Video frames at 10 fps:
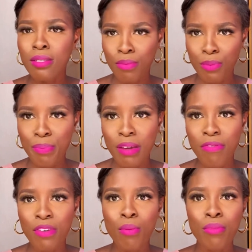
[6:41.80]

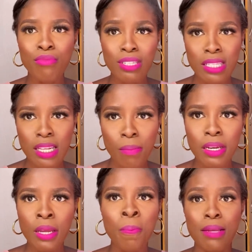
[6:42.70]
perfume
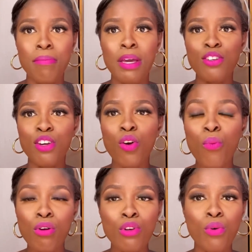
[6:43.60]
reasonably. Make sure your
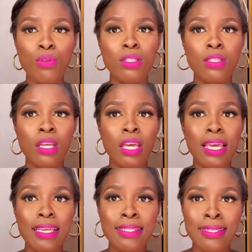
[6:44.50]
word coats
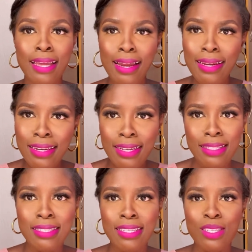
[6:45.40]
is neat,
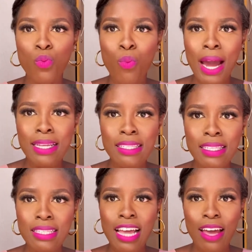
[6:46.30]
is white,
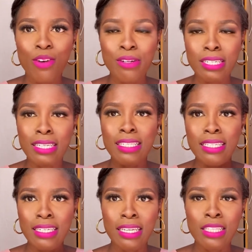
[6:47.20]
is ironed, is
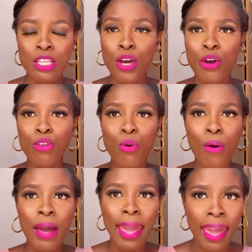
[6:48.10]
neat. Your
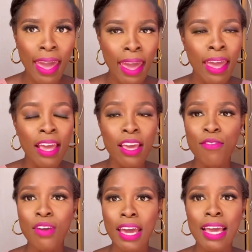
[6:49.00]
hair,
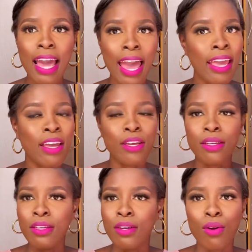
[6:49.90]
if you're a guy,
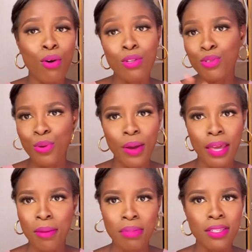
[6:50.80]
cut your
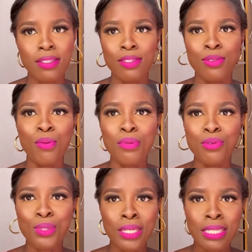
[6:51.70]
hair, please. Don't be
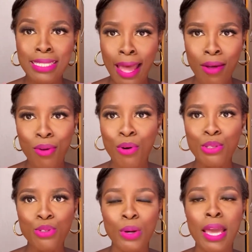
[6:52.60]
doing style.
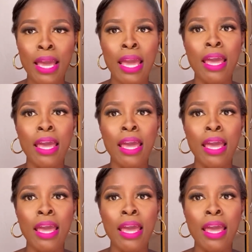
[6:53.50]
Cut your hair,